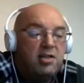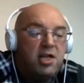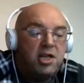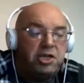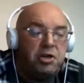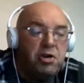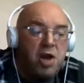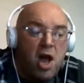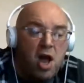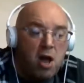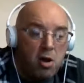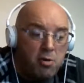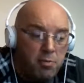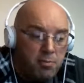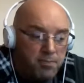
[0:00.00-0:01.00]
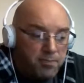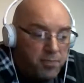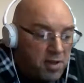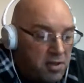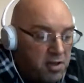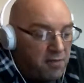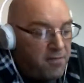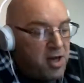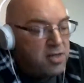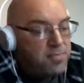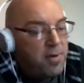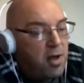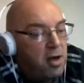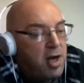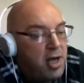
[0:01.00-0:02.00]
Did you know the first
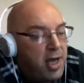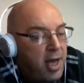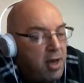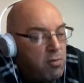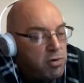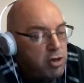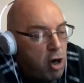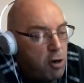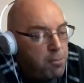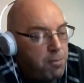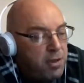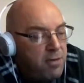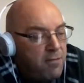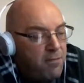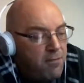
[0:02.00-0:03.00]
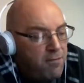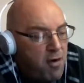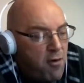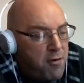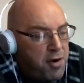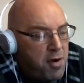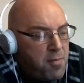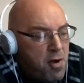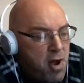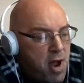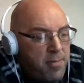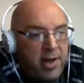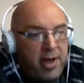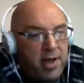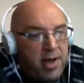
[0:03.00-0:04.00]
Burger King was opened in Florida,
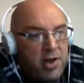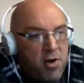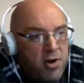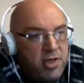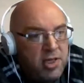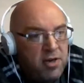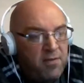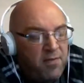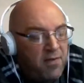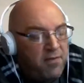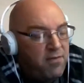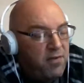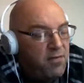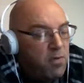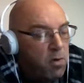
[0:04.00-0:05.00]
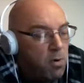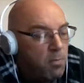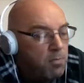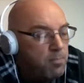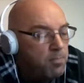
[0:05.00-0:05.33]
Miami in 1954?